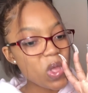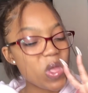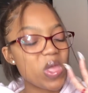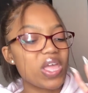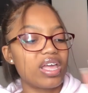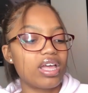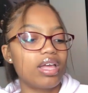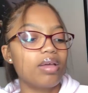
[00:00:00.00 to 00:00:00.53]

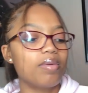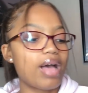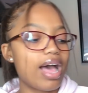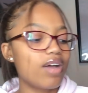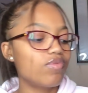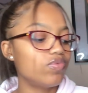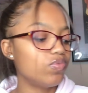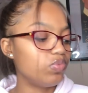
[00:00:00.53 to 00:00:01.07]
Yeah,
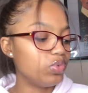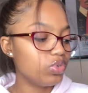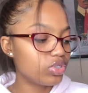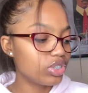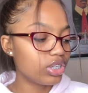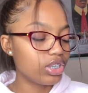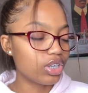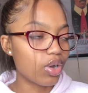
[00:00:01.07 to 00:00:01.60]
I
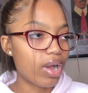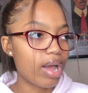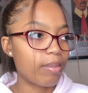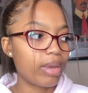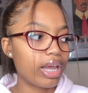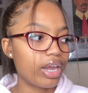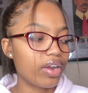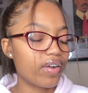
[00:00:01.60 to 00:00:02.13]
usually don't have
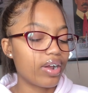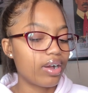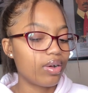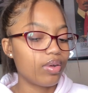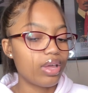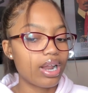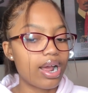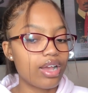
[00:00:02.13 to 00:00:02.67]
my hair out
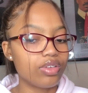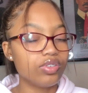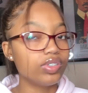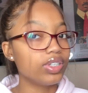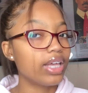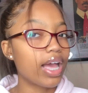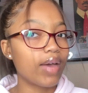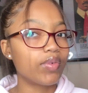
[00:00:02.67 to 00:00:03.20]
and I
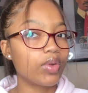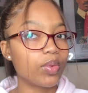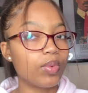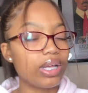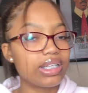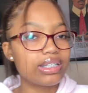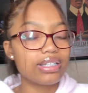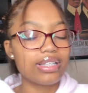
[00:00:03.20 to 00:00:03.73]
usually have on
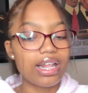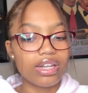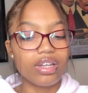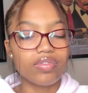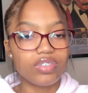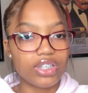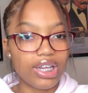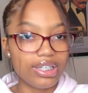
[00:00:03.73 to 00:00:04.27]
wigs because I
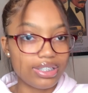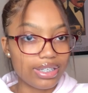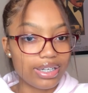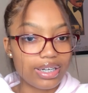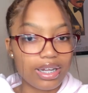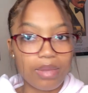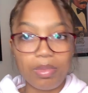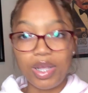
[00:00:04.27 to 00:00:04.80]
love changing
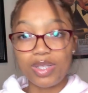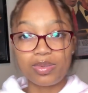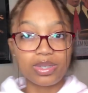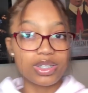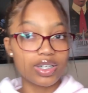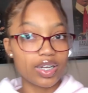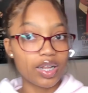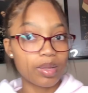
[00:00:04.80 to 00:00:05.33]
it up, like
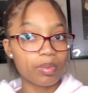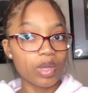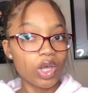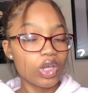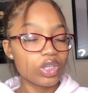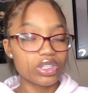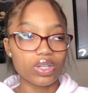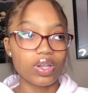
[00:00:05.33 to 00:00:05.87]
switching it up.
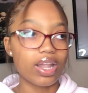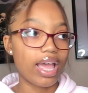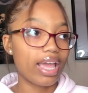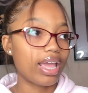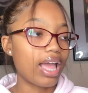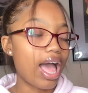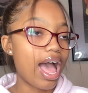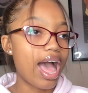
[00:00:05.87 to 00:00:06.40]
So
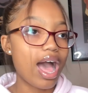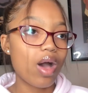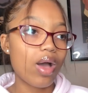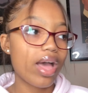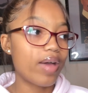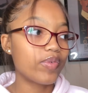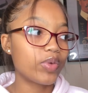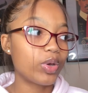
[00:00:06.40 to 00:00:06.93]
like I'll
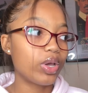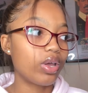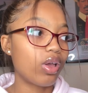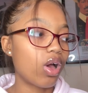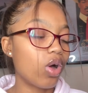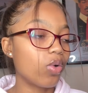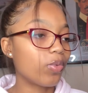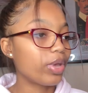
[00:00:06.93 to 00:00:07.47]
have on
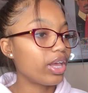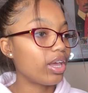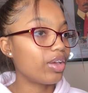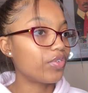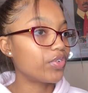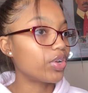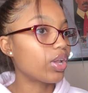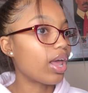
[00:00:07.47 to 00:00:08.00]
a wig
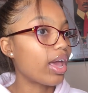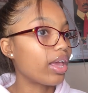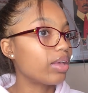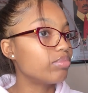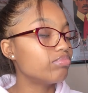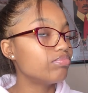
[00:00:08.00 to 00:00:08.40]
for like